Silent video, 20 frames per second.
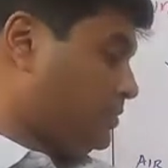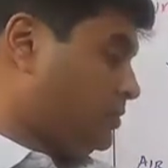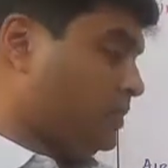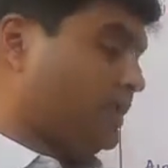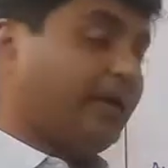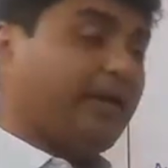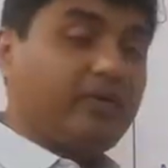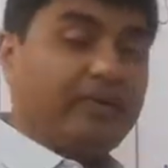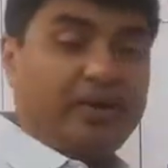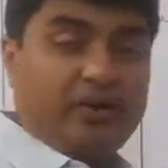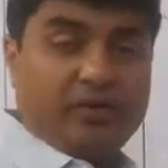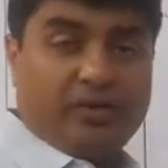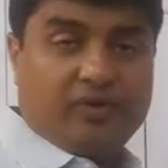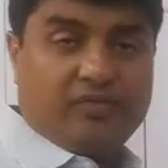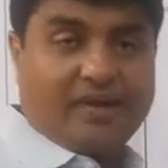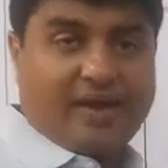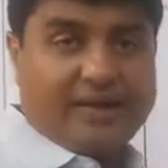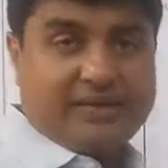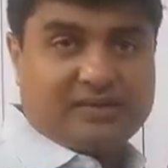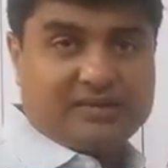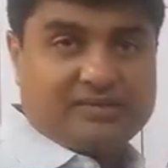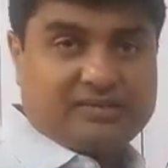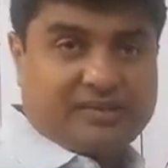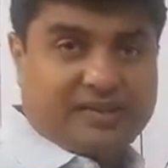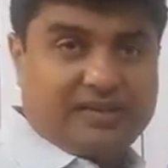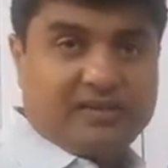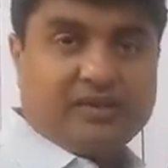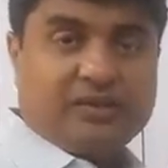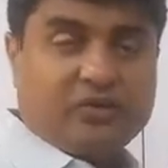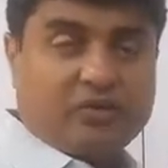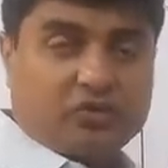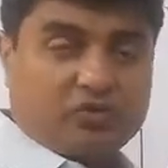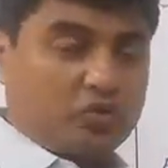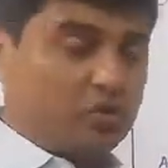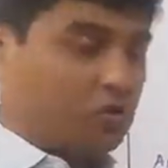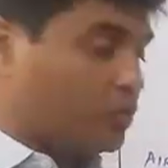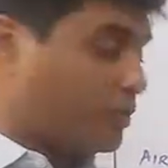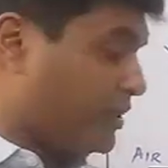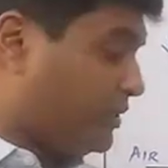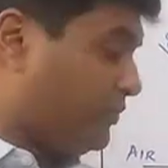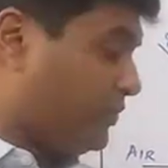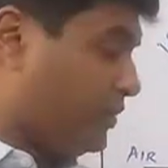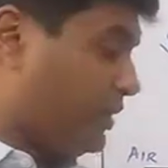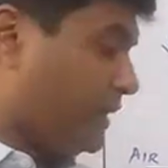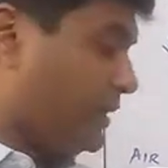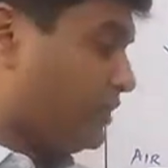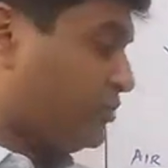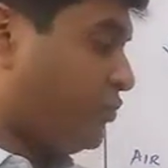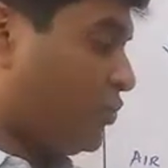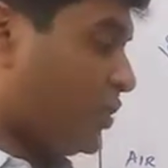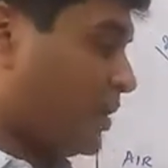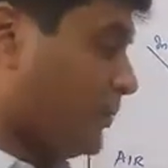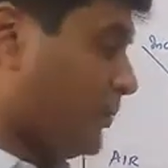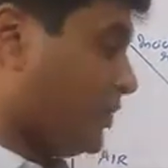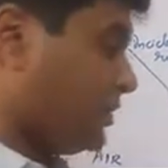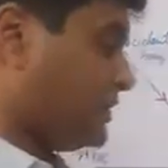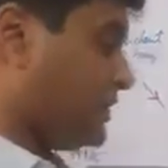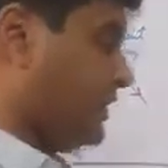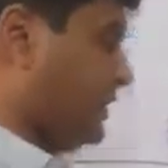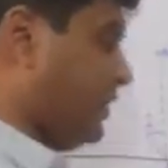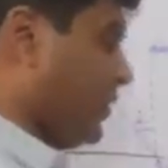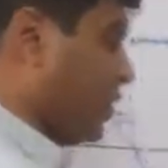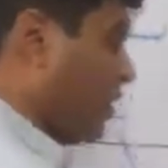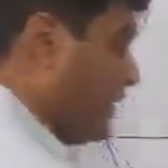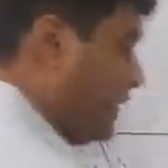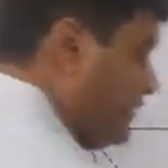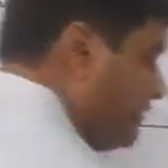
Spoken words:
right? When you divide this thing, it is going to give you as 4 upon 3 or